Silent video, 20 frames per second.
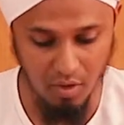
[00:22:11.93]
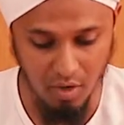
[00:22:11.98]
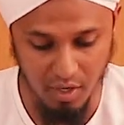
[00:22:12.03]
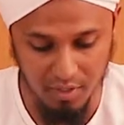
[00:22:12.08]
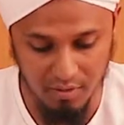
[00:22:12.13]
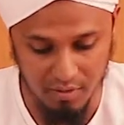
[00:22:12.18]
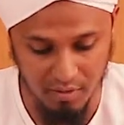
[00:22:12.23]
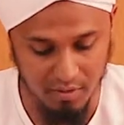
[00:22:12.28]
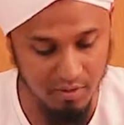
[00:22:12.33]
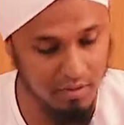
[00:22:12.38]

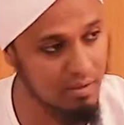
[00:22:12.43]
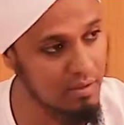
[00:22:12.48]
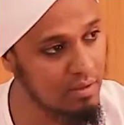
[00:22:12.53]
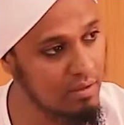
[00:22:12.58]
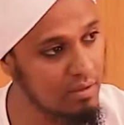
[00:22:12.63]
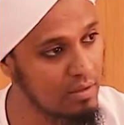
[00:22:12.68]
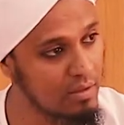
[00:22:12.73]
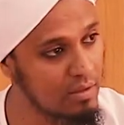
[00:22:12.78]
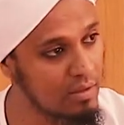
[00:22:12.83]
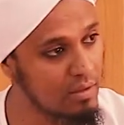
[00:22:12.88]
on
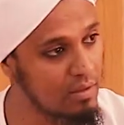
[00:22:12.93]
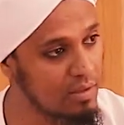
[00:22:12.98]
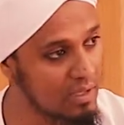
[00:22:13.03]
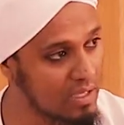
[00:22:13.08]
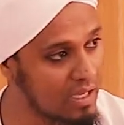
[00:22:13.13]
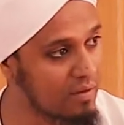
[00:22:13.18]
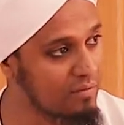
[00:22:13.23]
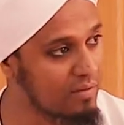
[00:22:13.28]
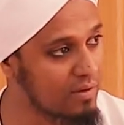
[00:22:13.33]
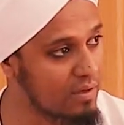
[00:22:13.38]
the
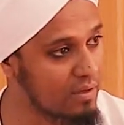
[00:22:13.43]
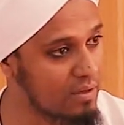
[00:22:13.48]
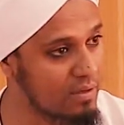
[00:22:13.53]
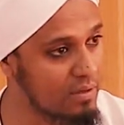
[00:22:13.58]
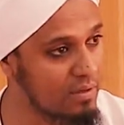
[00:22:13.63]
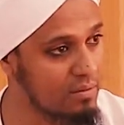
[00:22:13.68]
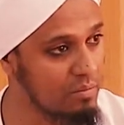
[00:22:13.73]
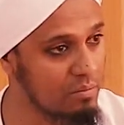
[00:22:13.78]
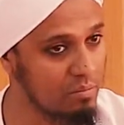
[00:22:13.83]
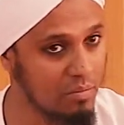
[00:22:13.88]
kafan,
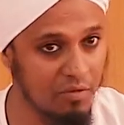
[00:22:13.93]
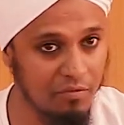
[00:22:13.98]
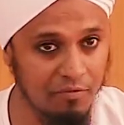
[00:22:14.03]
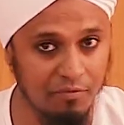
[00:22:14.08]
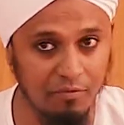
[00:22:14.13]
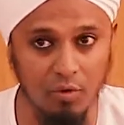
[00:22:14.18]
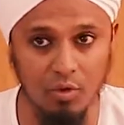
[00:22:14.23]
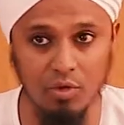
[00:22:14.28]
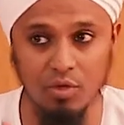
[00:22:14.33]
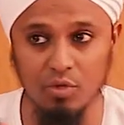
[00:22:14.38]

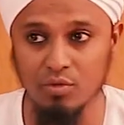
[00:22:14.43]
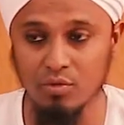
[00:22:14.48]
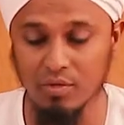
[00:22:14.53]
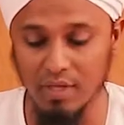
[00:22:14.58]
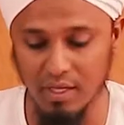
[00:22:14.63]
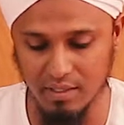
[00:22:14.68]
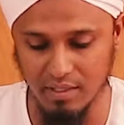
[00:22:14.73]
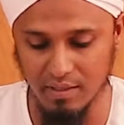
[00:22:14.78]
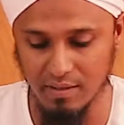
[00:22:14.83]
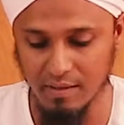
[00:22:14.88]
before you do
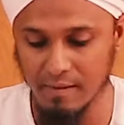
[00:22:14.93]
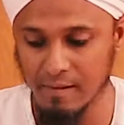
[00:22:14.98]
that,